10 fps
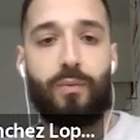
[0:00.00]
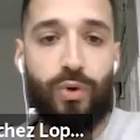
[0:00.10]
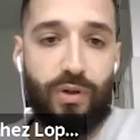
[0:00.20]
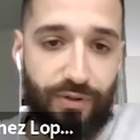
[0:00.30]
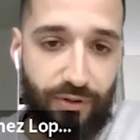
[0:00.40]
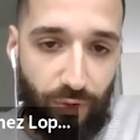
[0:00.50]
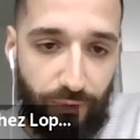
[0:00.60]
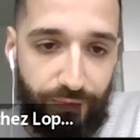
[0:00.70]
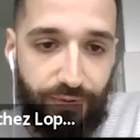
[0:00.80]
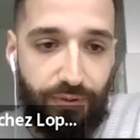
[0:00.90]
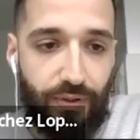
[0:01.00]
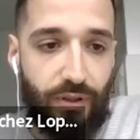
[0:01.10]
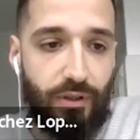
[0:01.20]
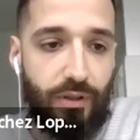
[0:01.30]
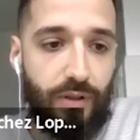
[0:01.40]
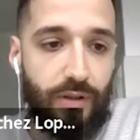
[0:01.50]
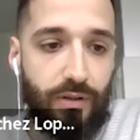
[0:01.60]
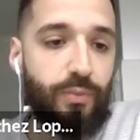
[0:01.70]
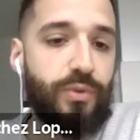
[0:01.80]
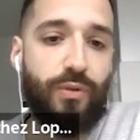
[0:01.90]
We also solved,
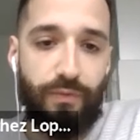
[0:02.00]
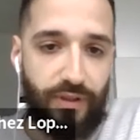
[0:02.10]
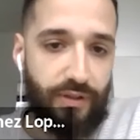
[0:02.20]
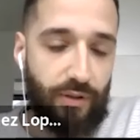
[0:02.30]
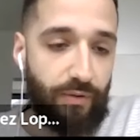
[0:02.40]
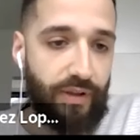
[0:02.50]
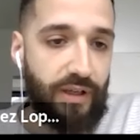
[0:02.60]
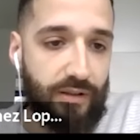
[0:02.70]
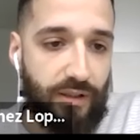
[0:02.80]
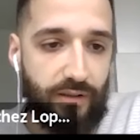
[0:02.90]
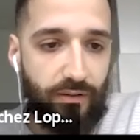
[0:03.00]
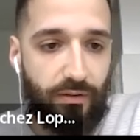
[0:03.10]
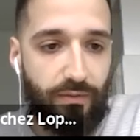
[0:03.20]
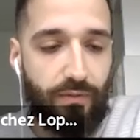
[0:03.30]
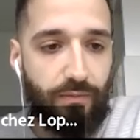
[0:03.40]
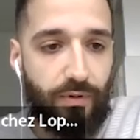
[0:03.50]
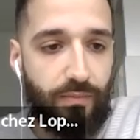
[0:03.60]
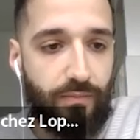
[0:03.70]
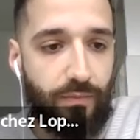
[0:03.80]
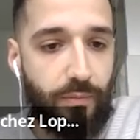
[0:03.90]
so we solved the whole thing, like from
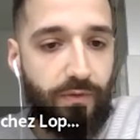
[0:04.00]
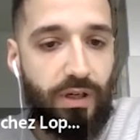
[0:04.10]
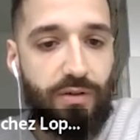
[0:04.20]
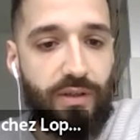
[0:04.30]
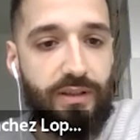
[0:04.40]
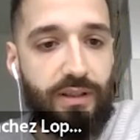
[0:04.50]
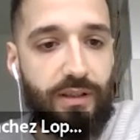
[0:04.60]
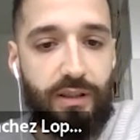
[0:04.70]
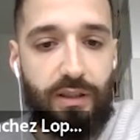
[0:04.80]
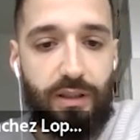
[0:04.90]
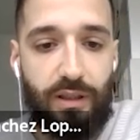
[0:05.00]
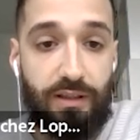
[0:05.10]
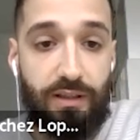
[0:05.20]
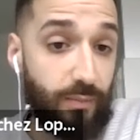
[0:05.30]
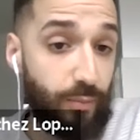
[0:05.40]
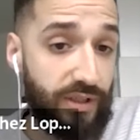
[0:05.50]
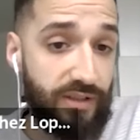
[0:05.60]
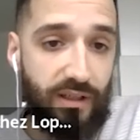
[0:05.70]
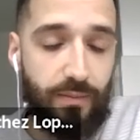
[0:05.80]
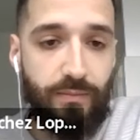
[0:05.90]
inflation until the
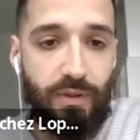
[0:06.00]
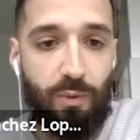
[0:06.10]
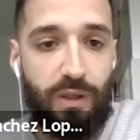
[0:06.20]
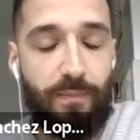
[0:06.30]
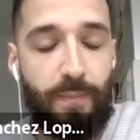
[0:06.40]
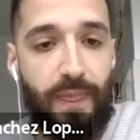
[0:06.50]
present time as well.